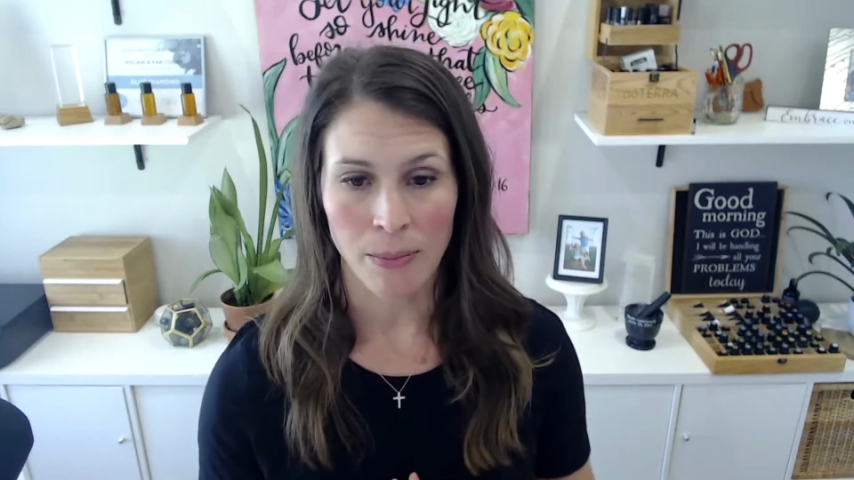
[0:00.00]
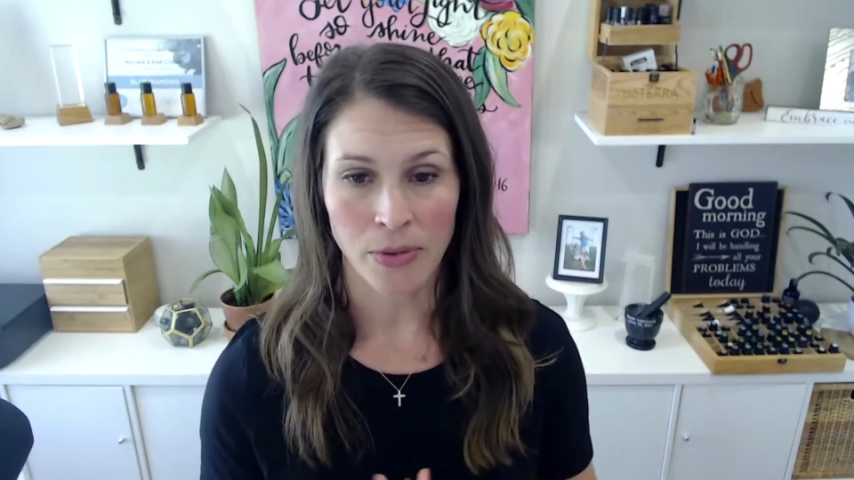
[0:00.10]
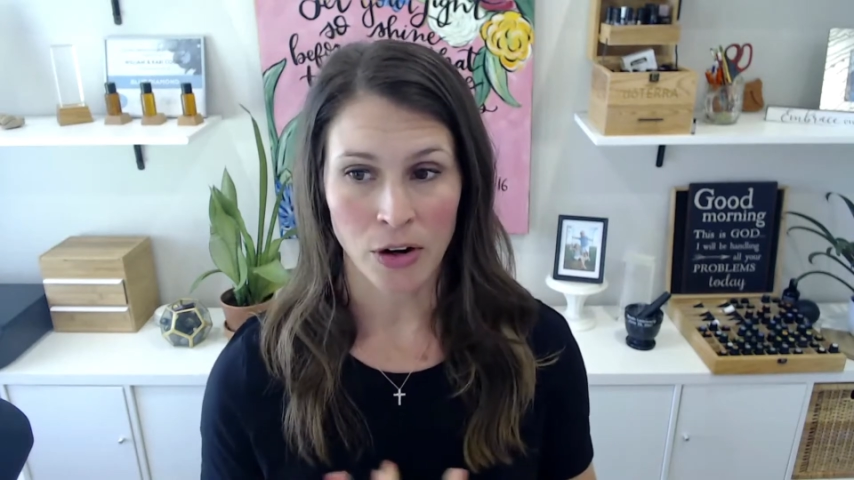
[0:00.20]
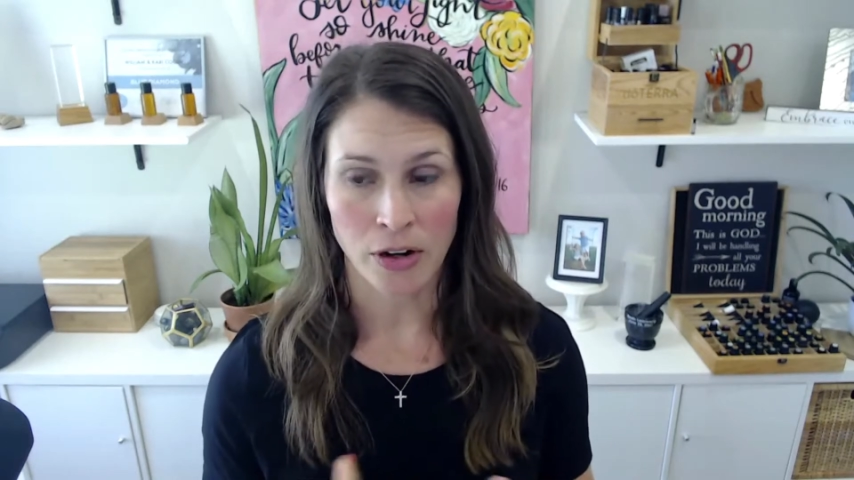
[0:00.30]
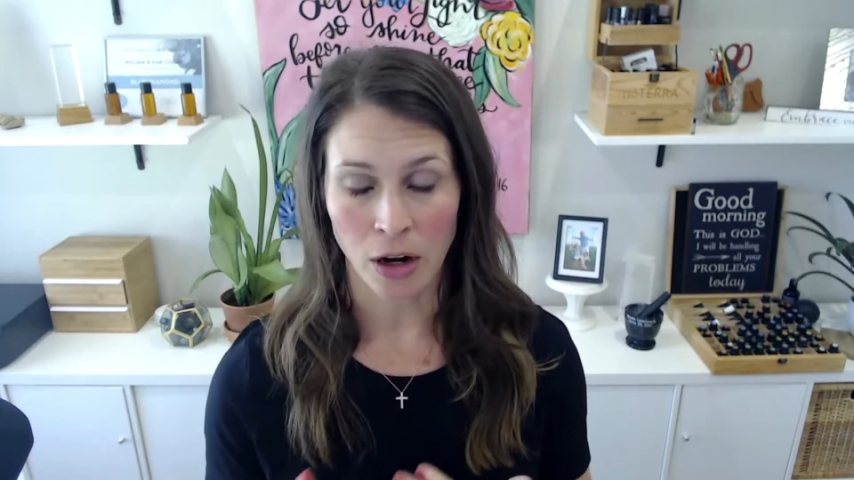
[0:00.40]

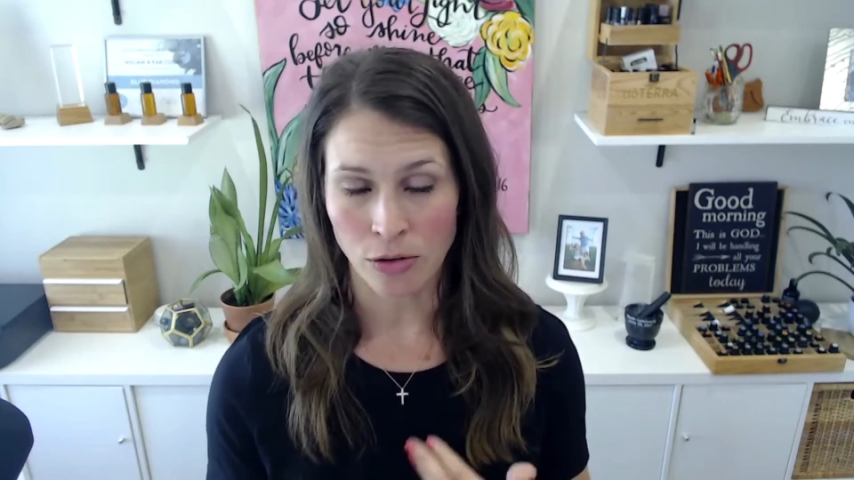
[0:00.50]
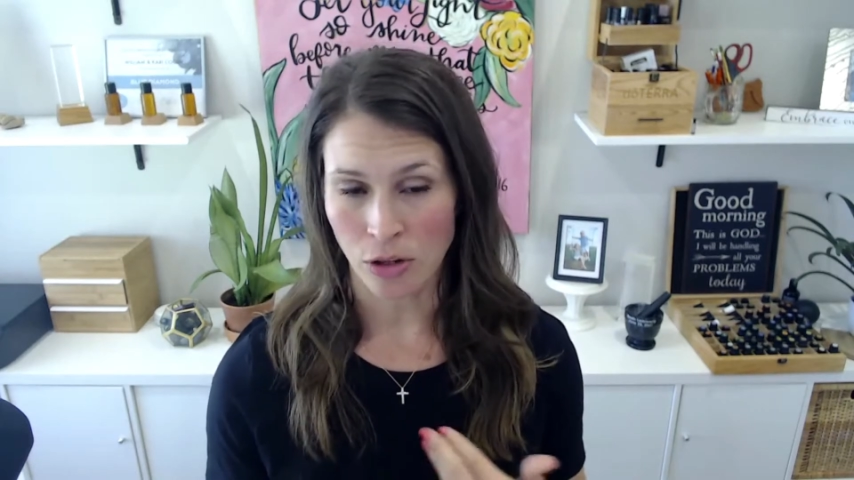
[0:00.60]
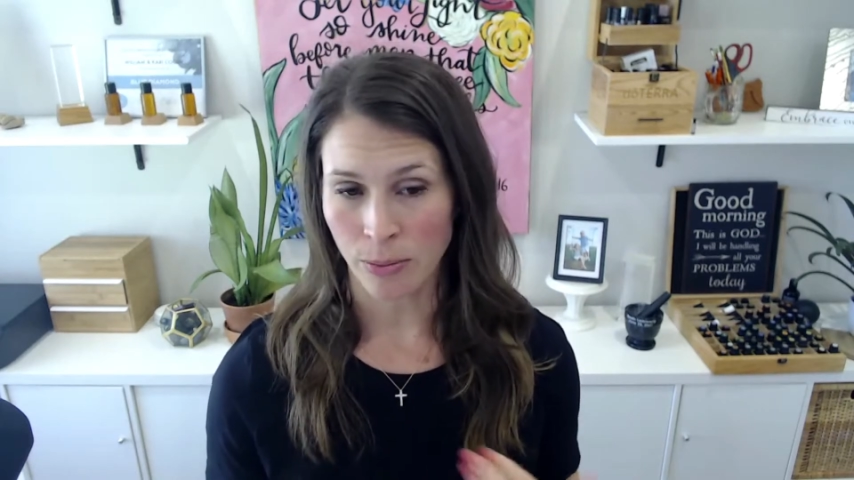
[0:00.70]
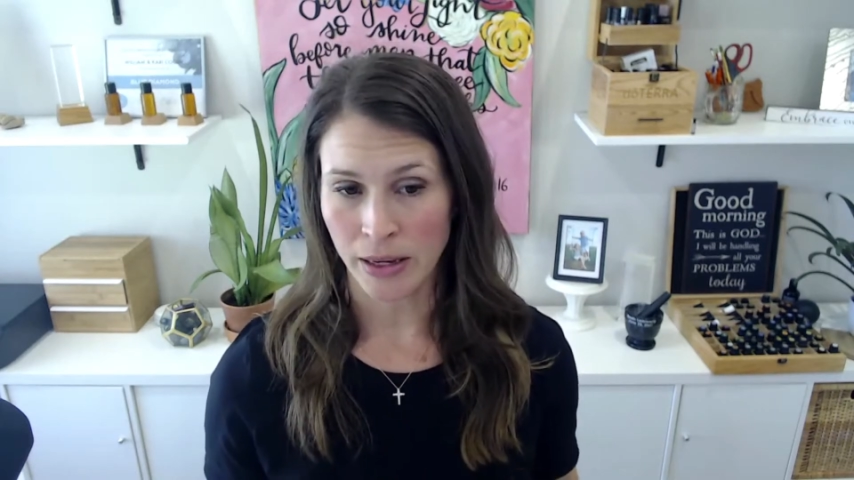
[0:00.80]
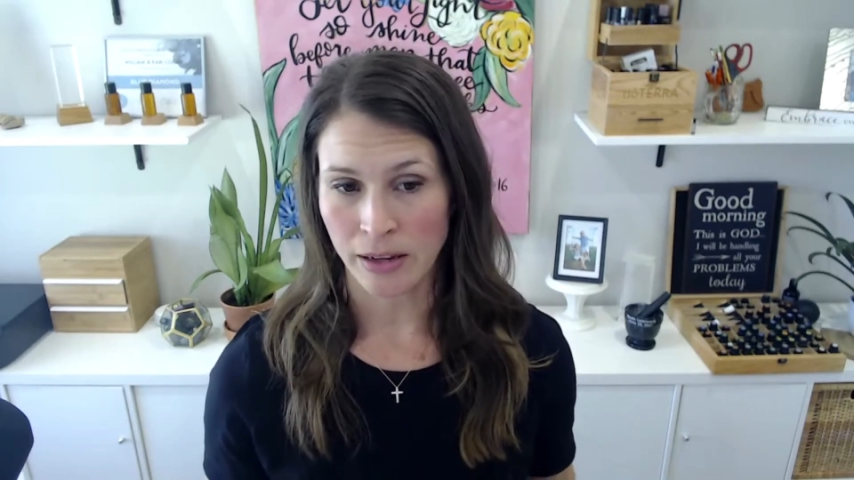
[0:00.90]
There can
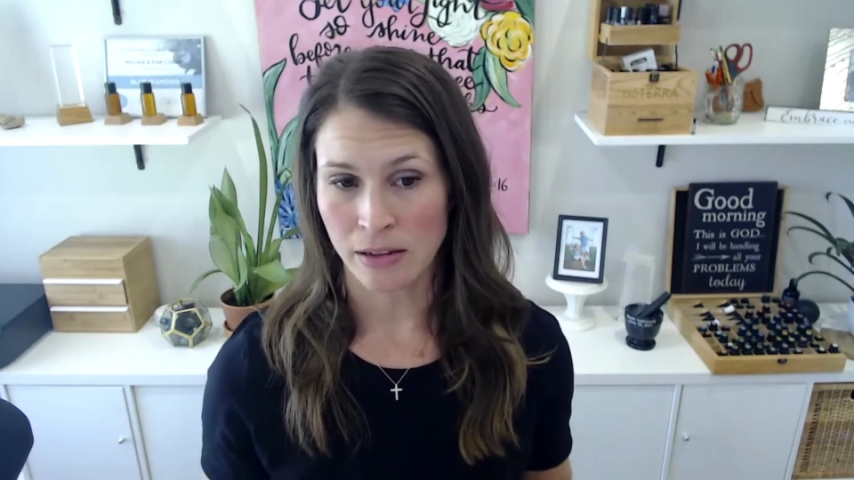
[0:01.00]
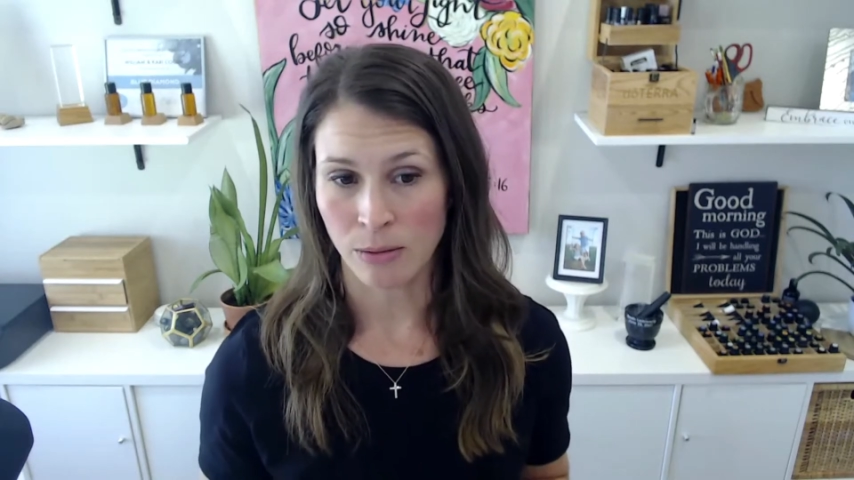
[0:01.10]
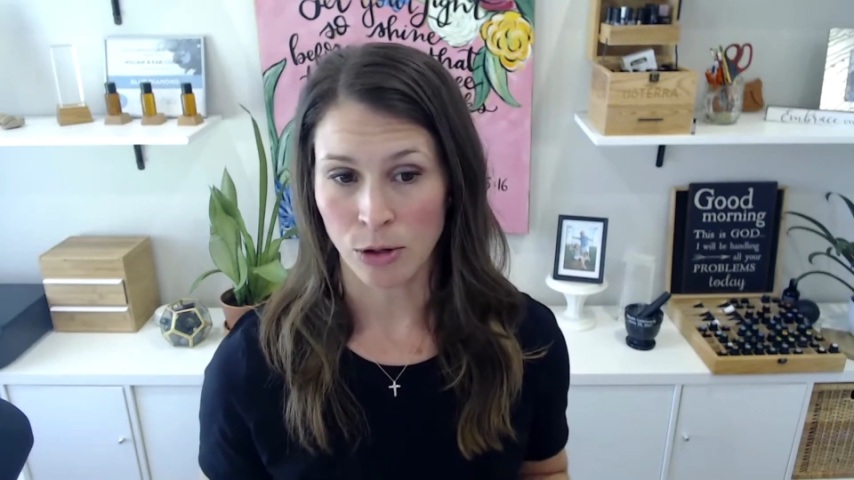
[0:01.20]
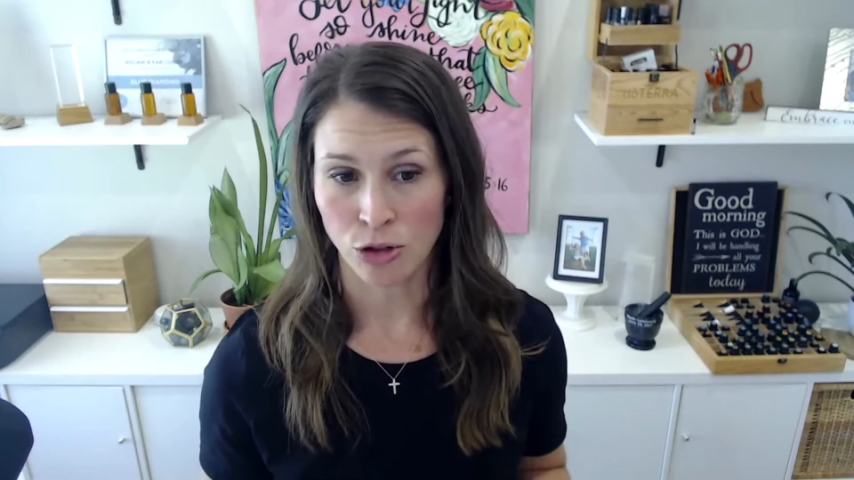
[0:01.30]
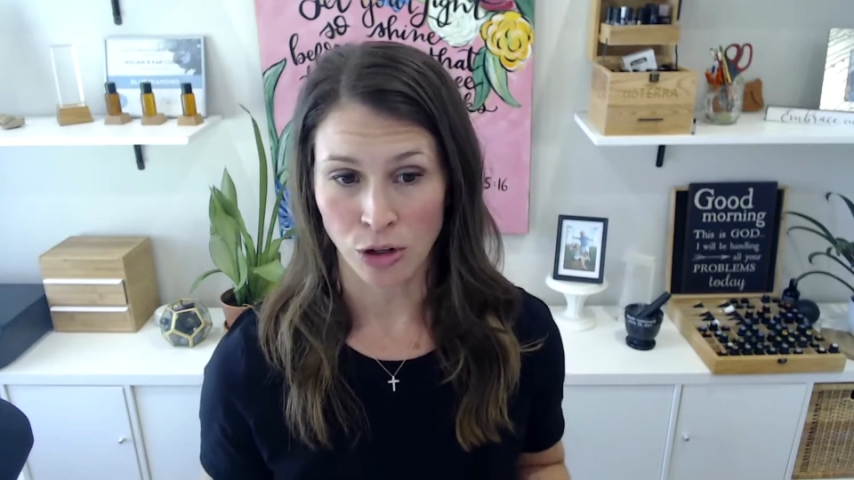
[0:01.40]
also be
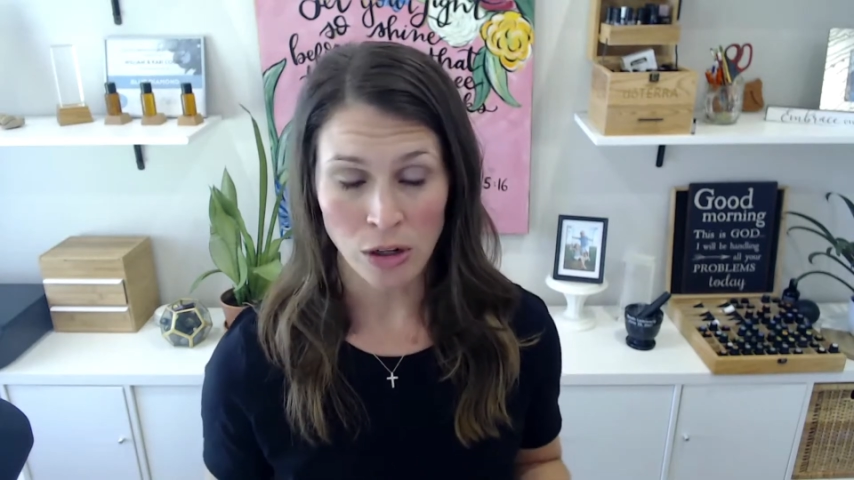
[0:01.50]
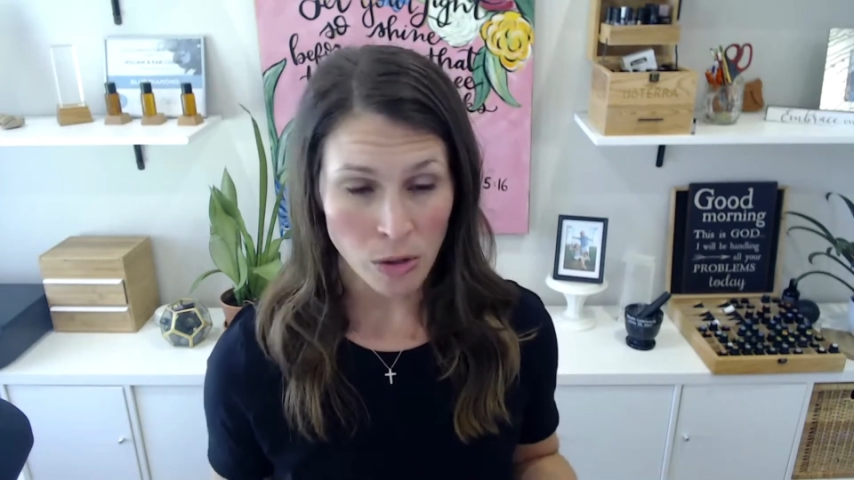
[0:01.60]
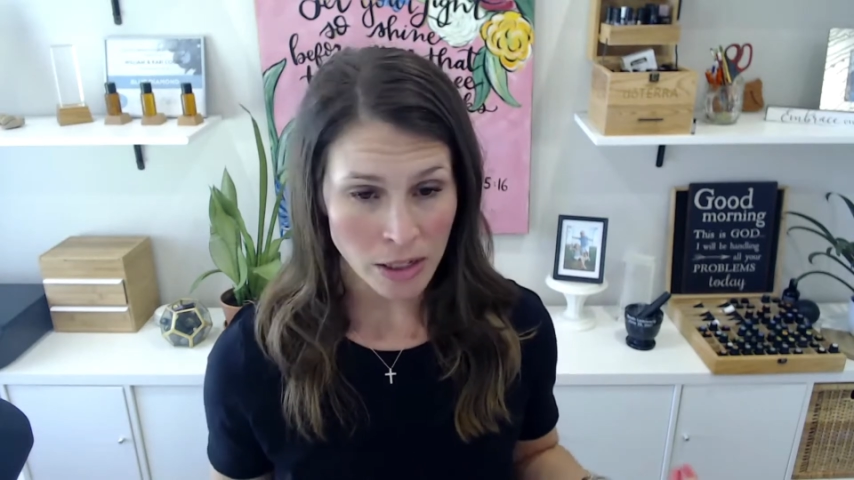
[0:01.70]
some adrenal